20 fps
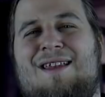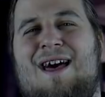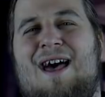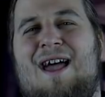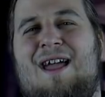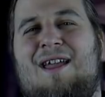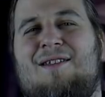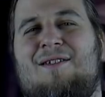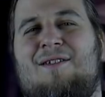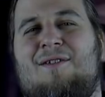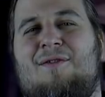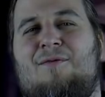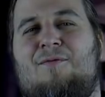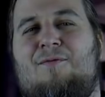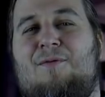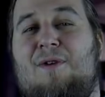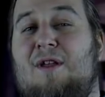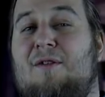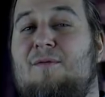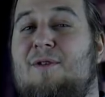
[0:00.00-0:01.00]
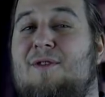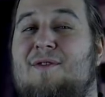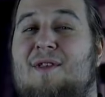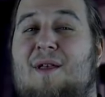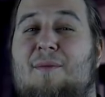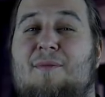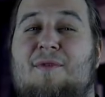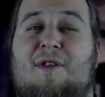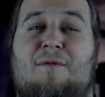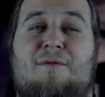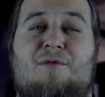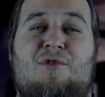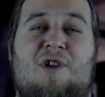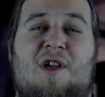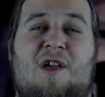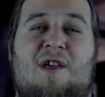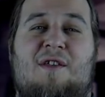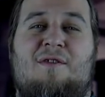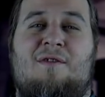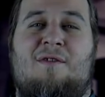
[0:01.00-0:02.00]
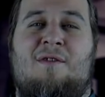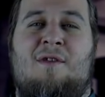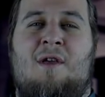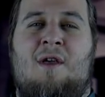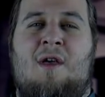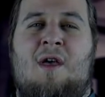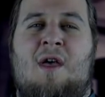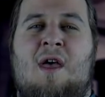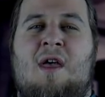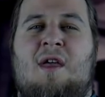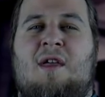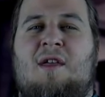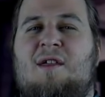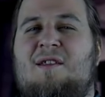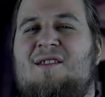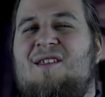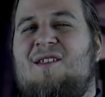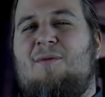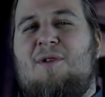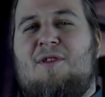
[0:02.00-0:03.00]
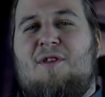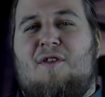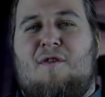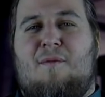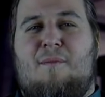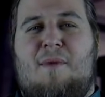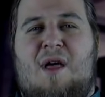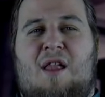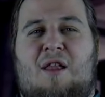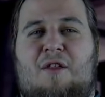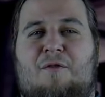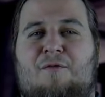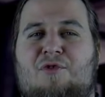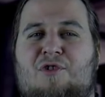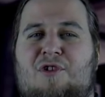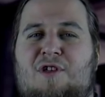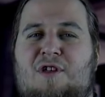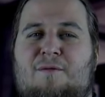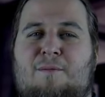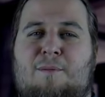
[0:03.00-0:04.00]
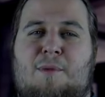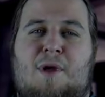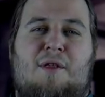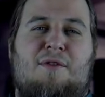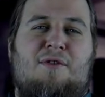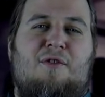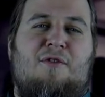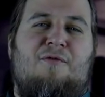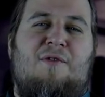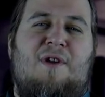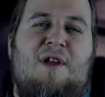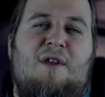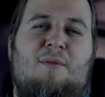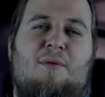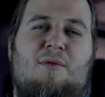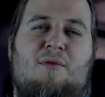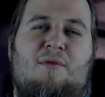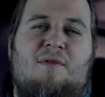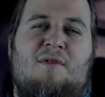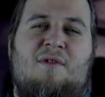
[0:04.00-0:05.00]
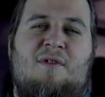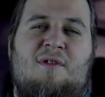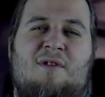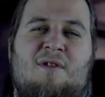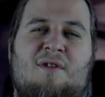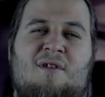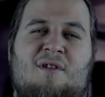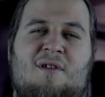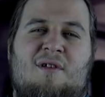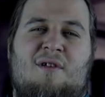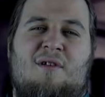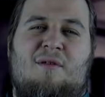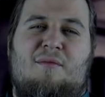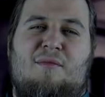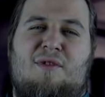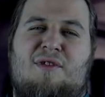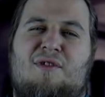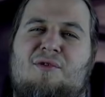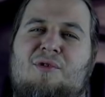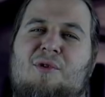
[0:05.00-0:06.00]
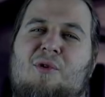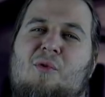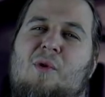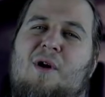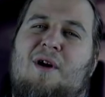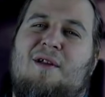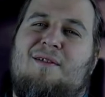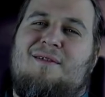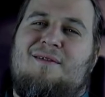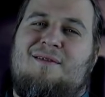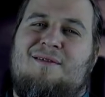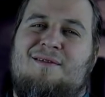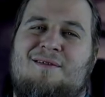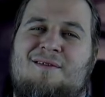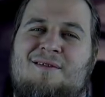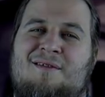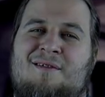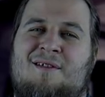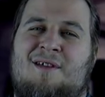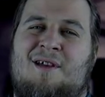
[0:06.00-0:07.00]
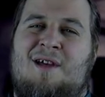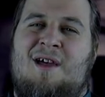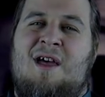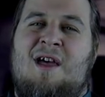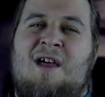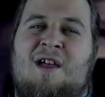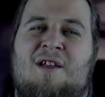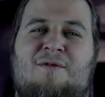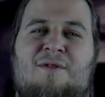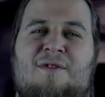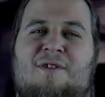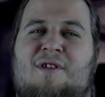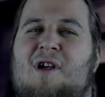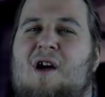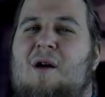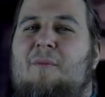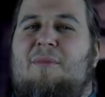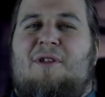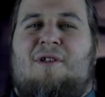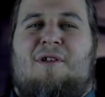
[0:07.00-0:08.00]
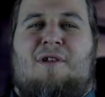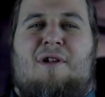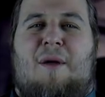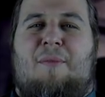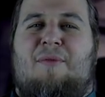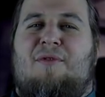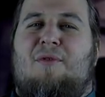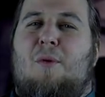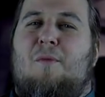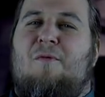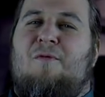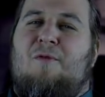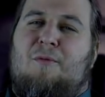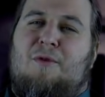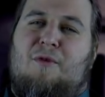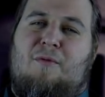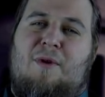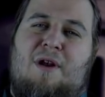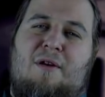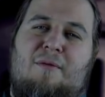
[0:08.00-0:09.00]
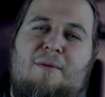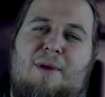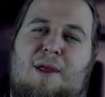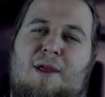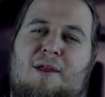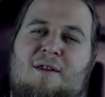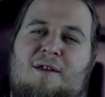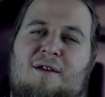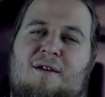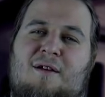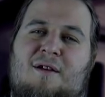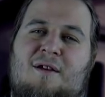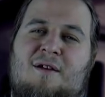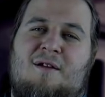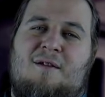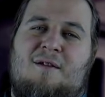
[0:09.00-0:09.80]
night, filled with some soft jazz, hinted with the smell of cheap counterfeit booze. But you know what? It was a complete crapstorm from the very beginning.